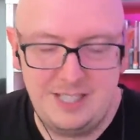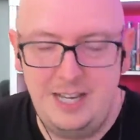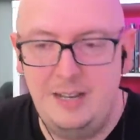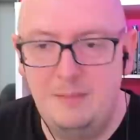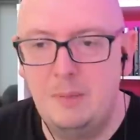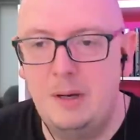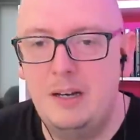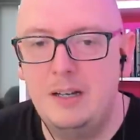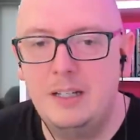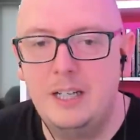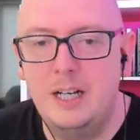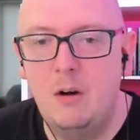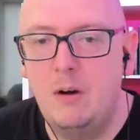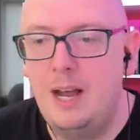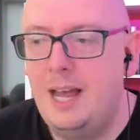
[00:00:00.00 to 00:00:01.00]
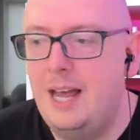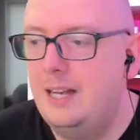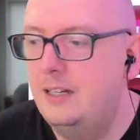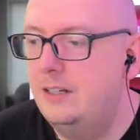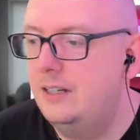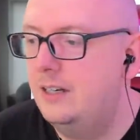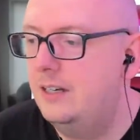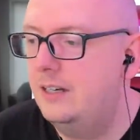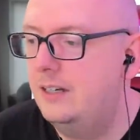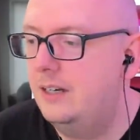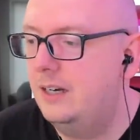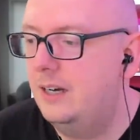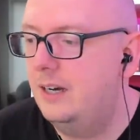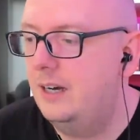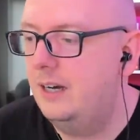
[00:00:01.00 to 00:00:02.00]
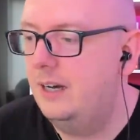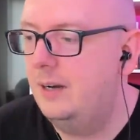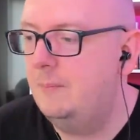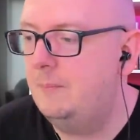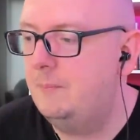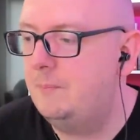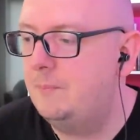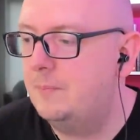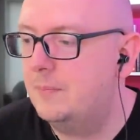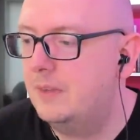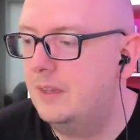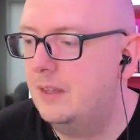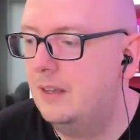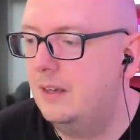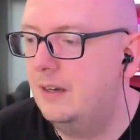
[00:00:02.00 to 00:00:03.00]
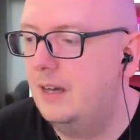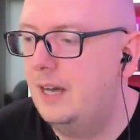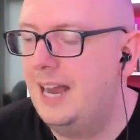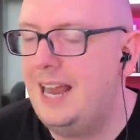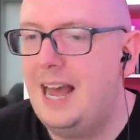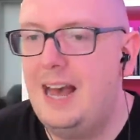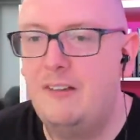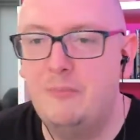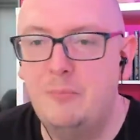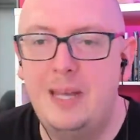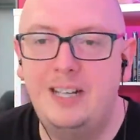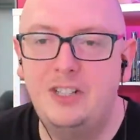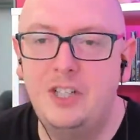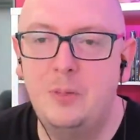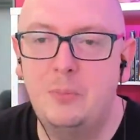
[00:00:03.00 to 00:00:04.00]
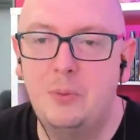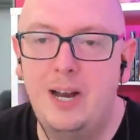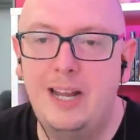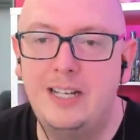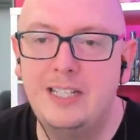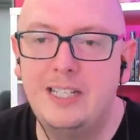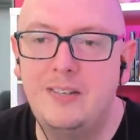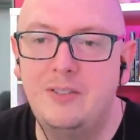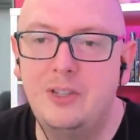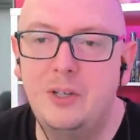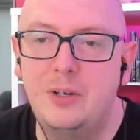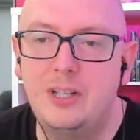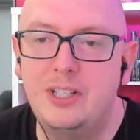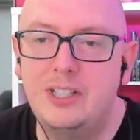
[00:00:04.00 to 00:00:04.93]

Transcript: it. But, you know, Helen, I have picked your brains, even though you